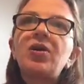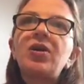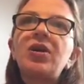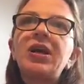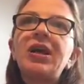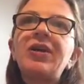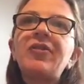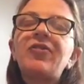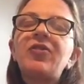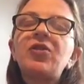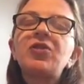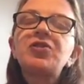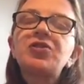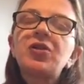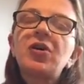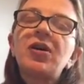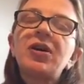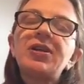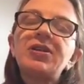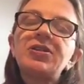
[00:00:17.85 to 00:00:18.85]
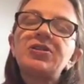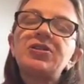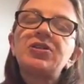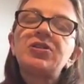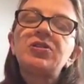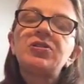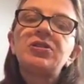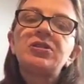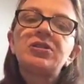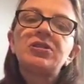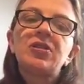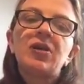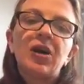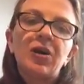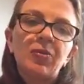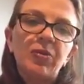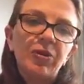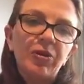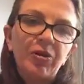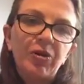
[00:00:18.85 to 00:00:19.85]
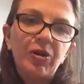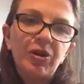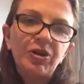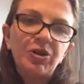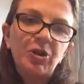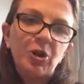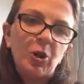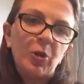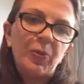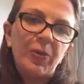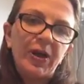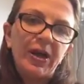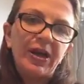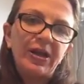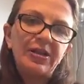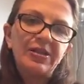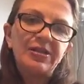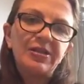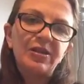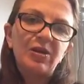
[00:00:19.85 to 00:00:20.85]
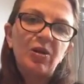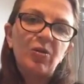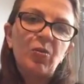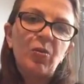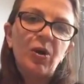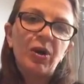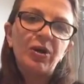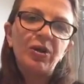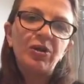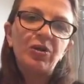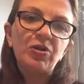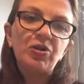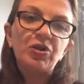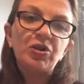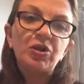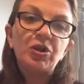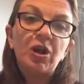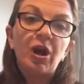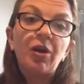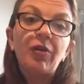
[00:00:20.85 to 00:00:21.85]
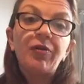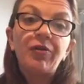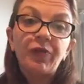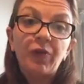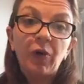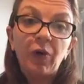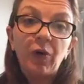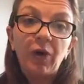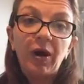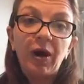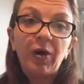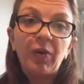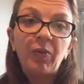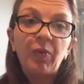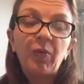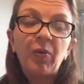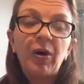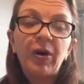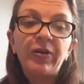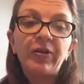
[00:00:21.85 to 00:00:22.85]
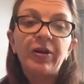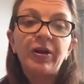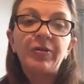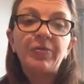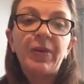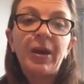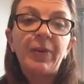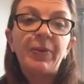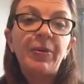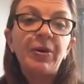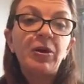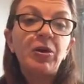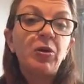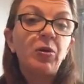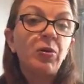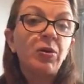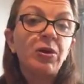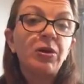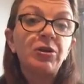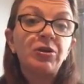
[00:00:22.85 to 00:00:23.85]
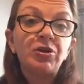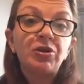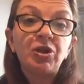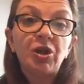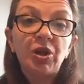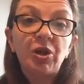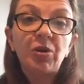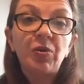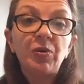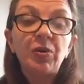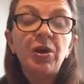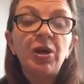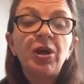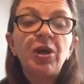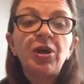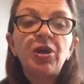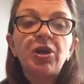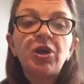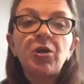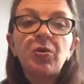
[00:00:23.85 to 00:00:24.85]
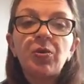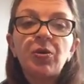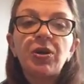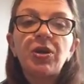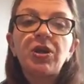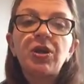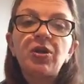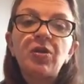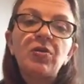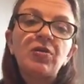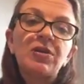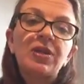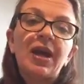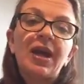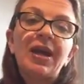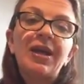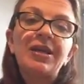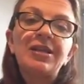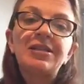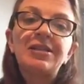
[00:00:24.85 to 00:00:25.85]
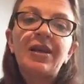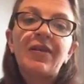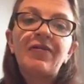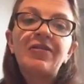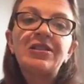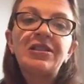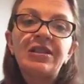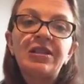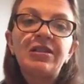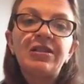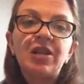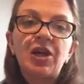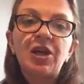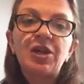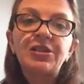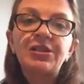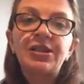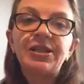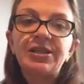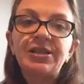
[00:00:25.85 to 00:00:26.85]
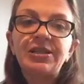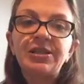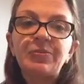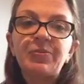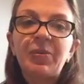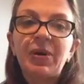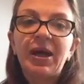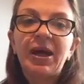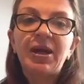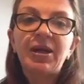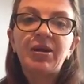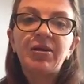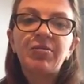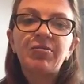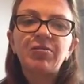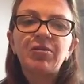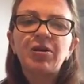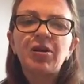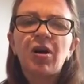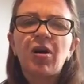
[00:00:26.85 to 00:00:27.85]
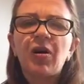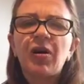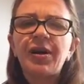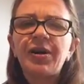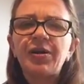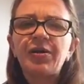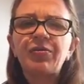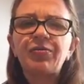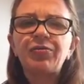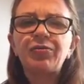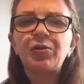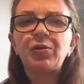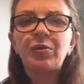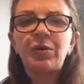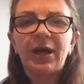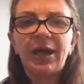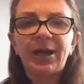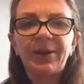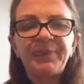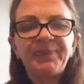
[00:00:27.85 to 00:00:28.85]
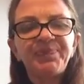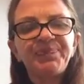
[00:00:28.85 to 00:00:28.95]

if you're trying to decide whether or not a job is one you should go for and one that maybe you can do, you want to use a 70-30 split kind of ruling.